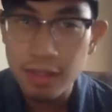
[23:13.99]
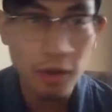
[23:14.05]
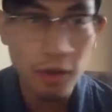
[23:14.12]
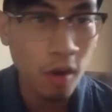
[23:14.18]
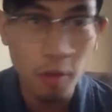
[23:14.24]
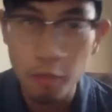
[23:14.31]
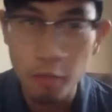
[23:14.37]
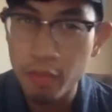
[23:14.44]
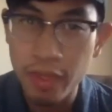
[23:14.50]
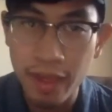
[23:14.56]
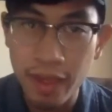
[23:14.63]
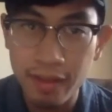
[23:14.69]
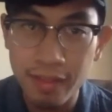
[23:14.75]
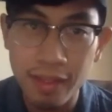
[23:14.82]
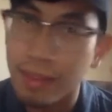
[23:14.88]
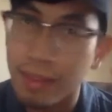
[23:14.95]
their own
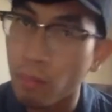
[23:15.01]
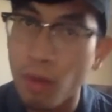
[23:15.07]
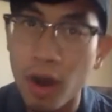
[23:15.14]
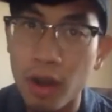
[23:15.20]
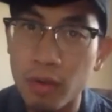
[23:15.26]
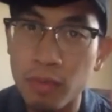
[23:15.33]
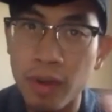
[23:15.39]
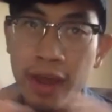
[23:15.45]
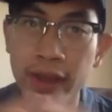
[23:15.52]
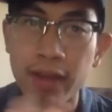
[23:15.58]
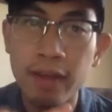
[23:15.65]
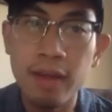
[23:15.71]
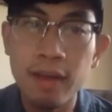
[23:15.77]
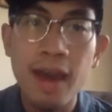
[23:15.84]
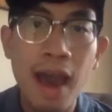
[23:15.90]
thing that they want, right?